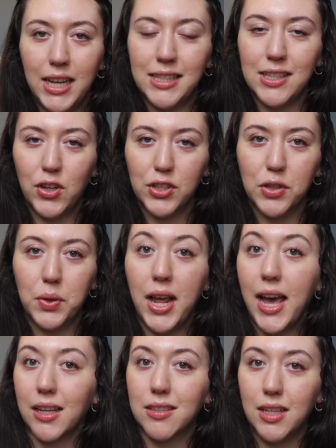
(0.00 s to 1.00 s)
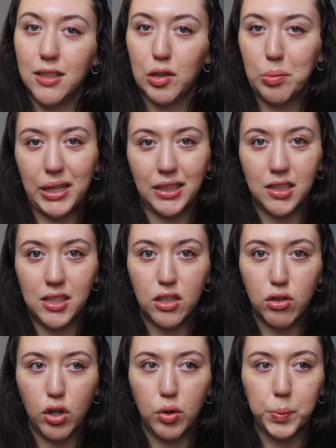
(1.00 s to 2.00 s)
It's also an accidental pregnancy
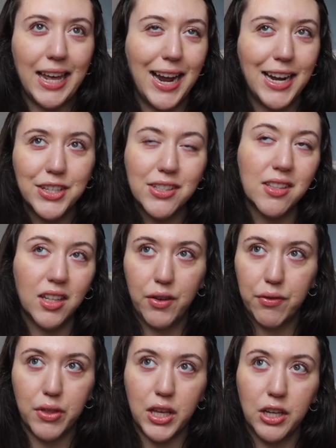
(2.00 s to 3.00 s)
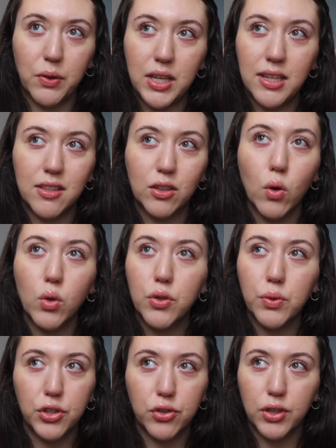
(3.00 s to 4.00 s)
trope. And I just love Theo. He's a golden
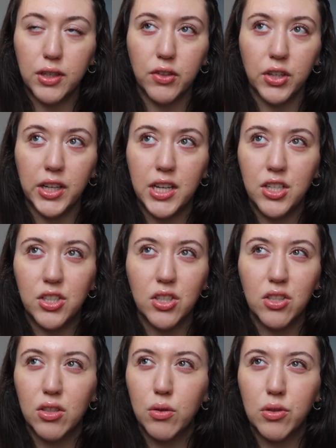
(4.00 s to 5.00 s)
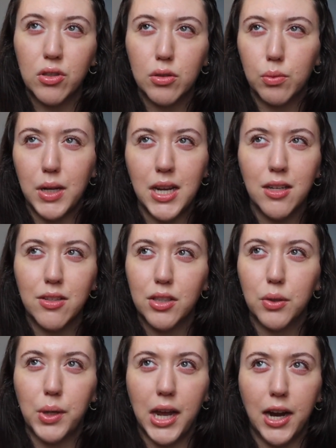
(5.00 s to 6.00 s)
retriever. He's just so sweet and
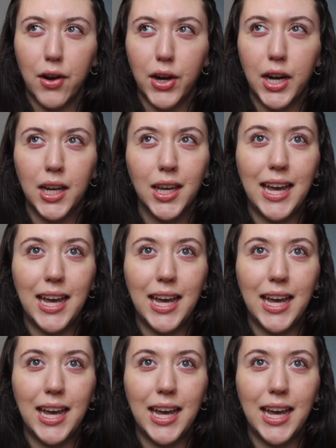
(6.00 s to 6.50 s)
so caring.